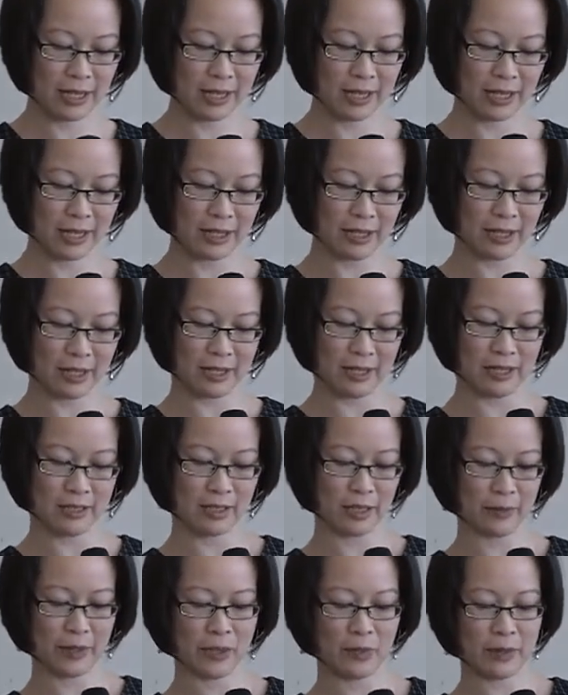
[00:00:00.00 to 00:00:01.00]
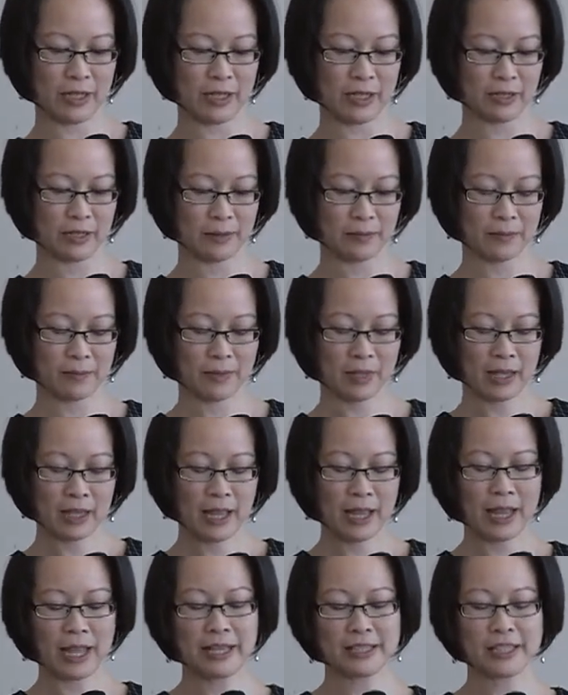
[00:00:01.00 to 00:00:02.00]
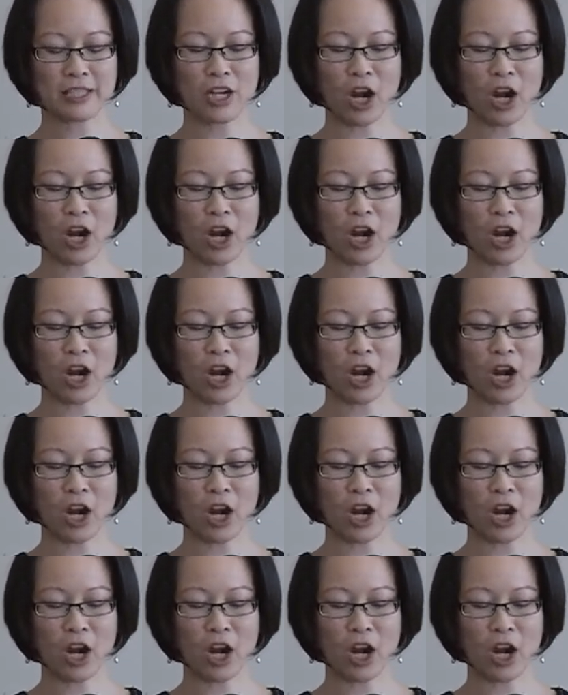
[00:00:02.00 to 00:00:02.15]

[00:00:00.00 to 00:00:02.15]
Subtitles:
It is, I'm going to read it. It's an